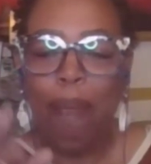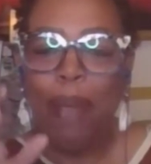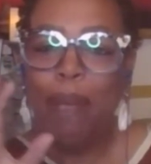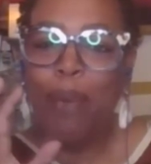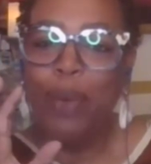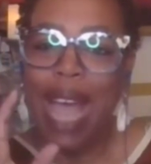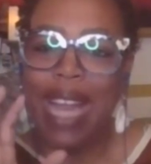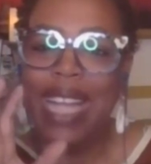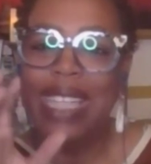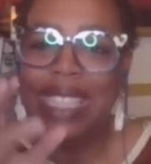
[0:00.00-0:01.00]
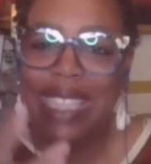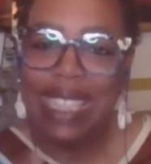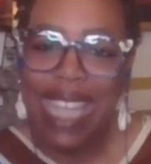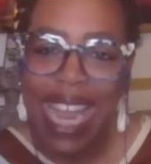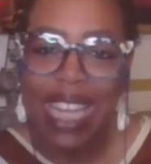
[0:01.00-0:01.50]
by people not
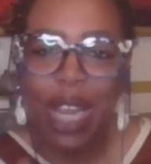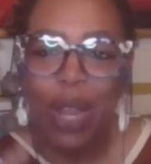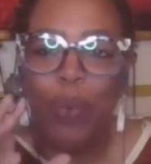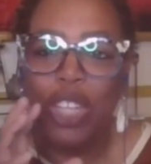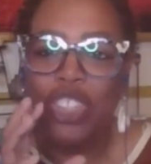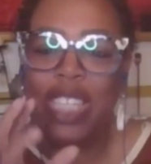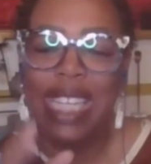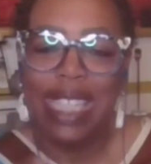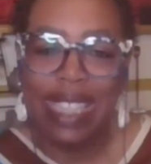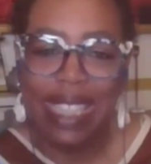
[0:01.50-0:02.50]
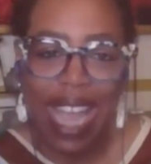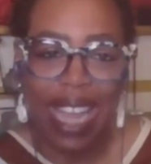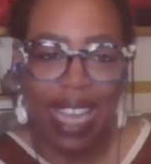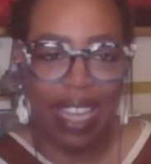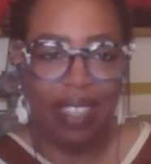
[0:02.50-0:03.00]
understanding what she is
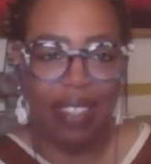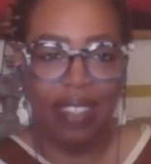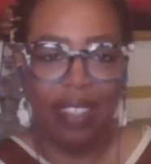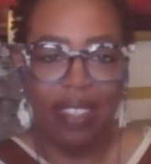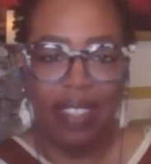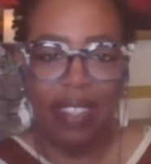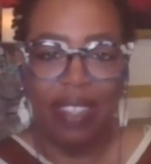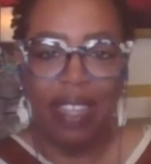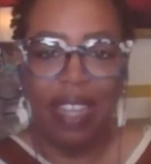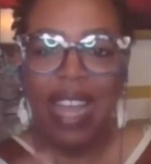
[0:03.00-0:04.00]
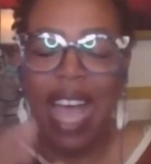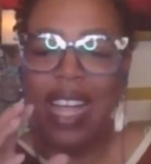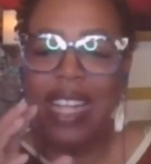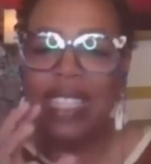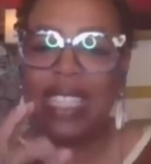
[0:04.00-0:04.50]
saying,
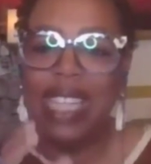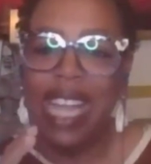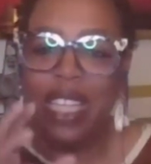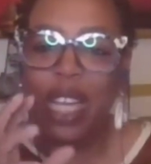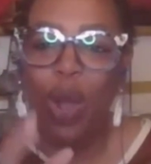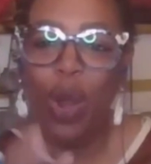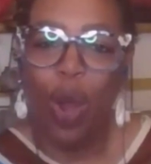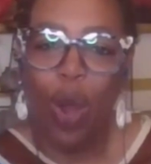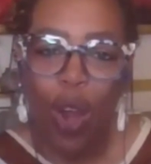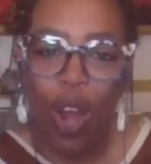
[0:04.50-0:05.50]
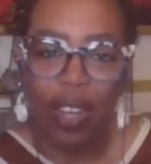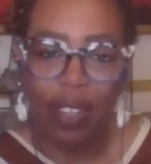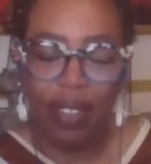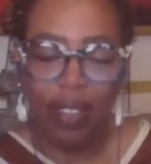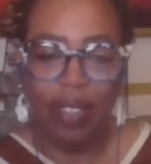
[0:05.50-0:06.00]
not understanding her heart.
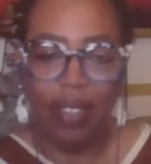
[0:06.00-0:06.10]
